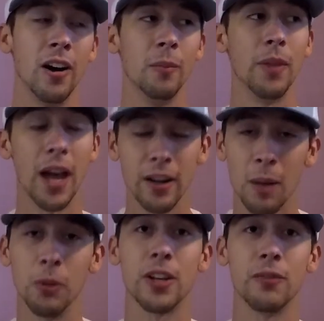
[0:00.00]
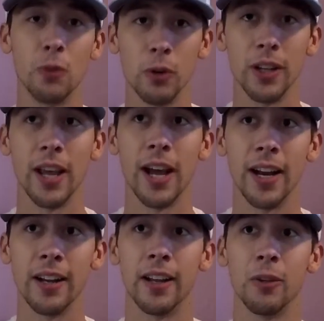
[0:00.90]
that I'm looking forward to
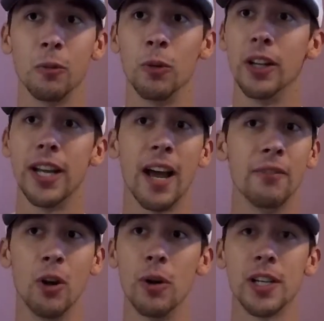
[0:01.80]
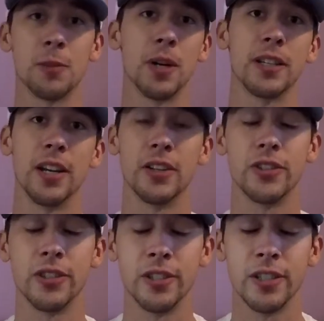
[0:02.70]
that. Really have no
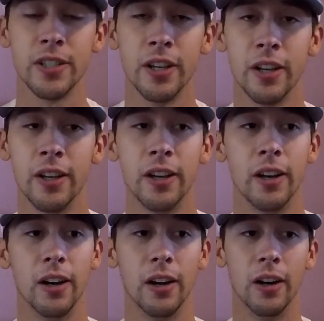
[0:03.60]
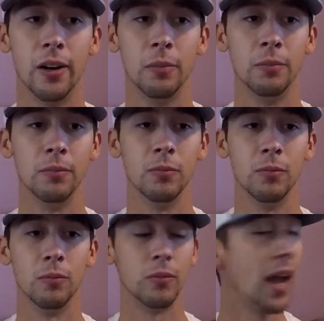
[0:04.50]
expectations
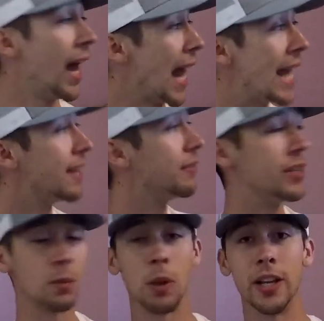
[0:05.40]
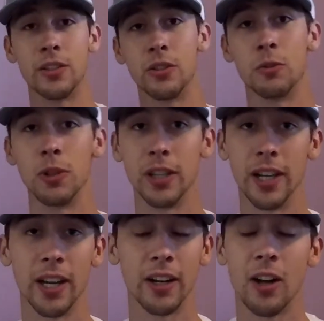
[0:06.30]
at any of these places, really. I
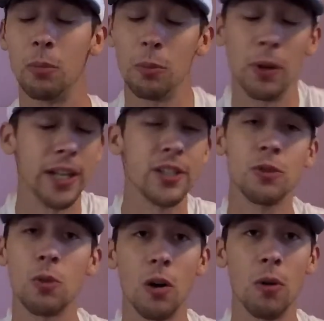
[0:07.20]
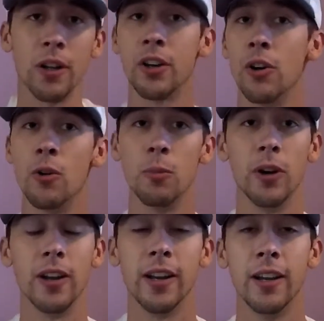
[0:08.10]
got a couple places where I want to go, but